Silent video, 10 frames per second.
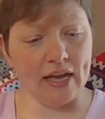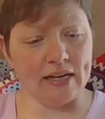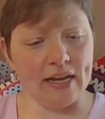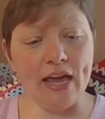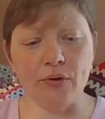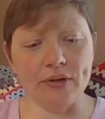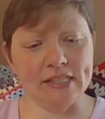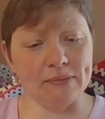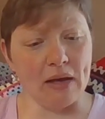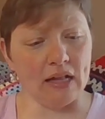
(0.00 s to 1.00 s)
an acrid
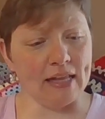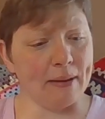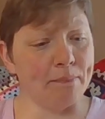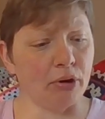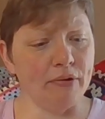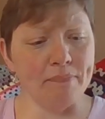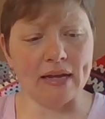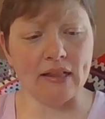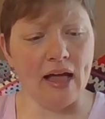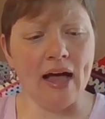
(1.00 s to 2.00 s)
smell like burnt
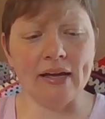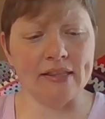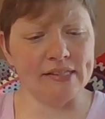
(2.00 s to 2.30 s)
metal hung in the